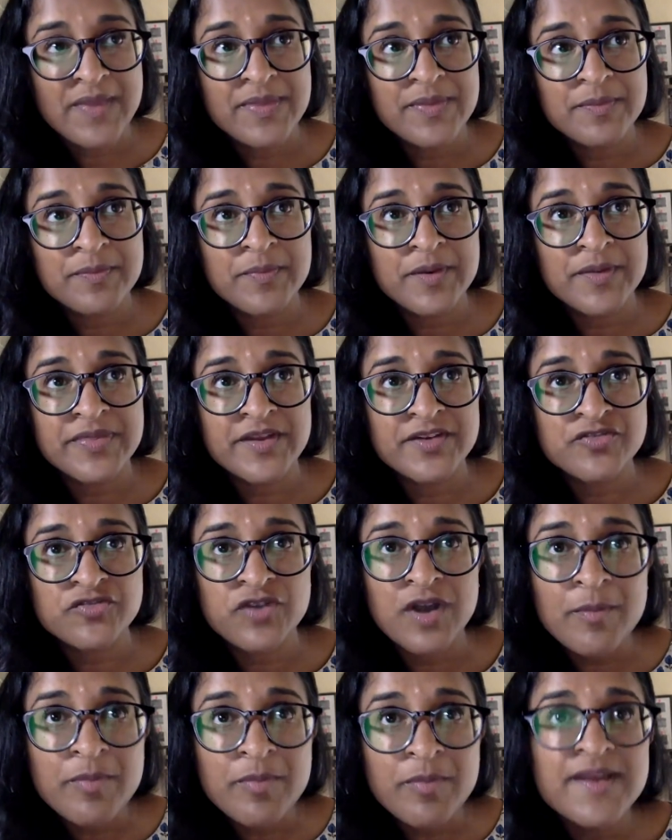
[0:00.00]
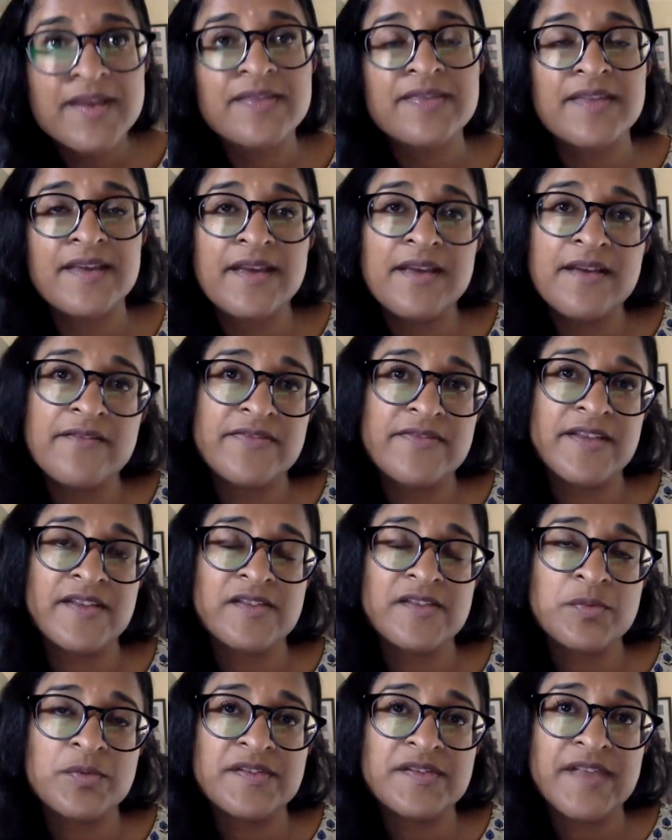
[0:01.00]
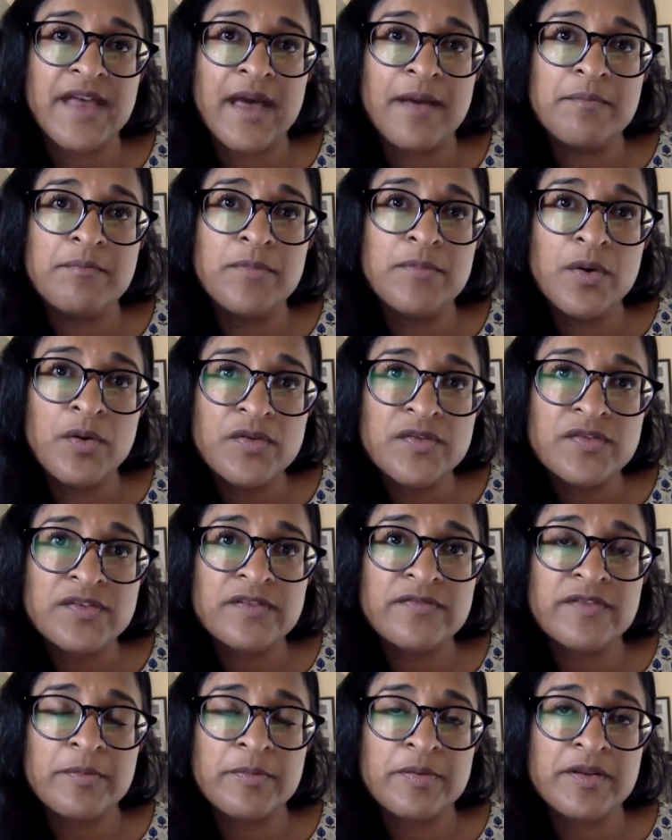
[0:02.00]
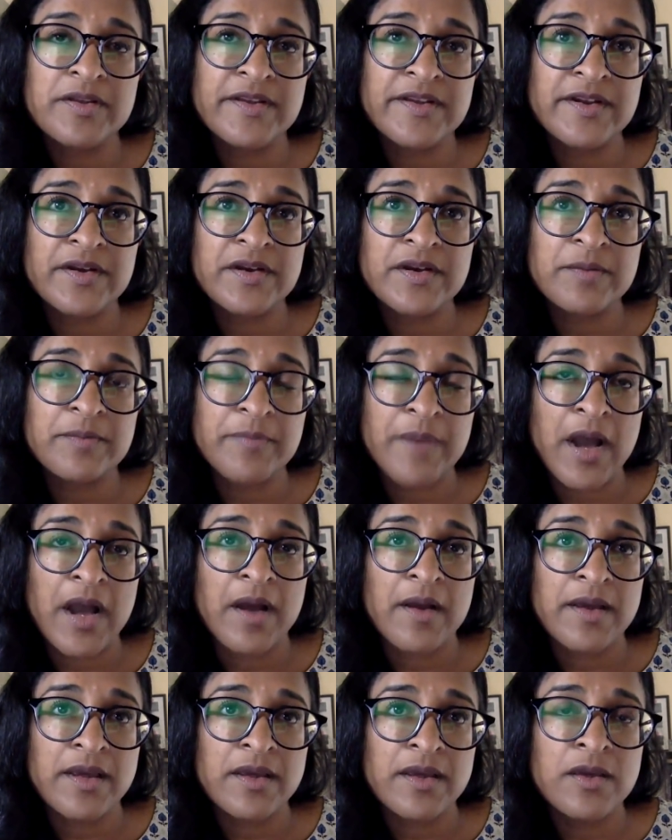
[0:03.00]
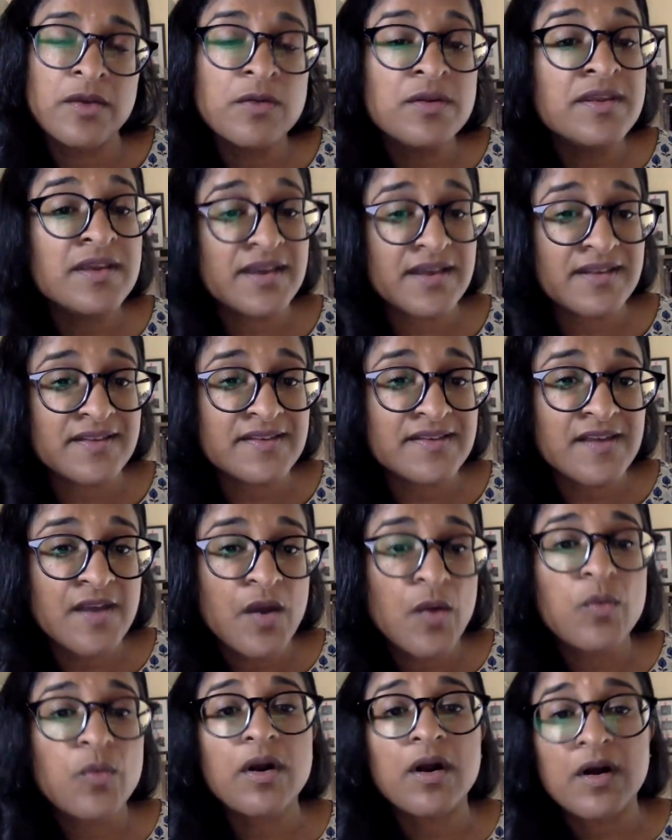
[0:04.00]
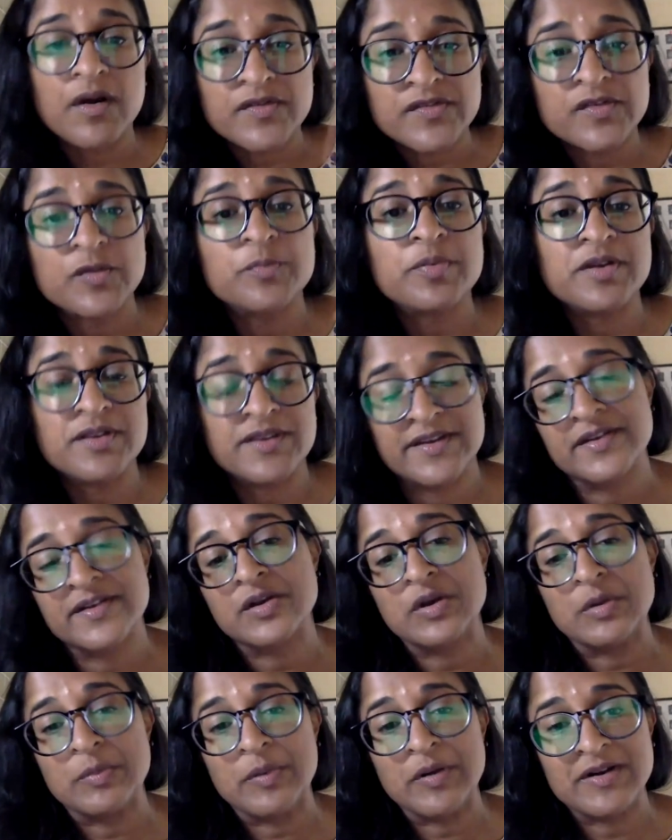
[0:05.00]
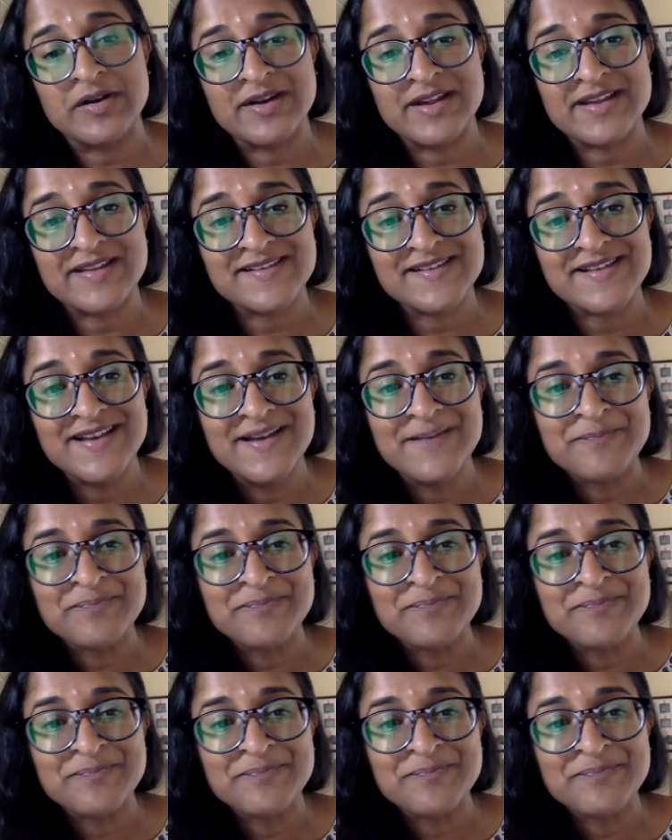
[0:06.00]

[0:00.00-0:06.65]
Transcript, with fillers: And but the troubling thing of this was that most of the political uh, unions were also political parties.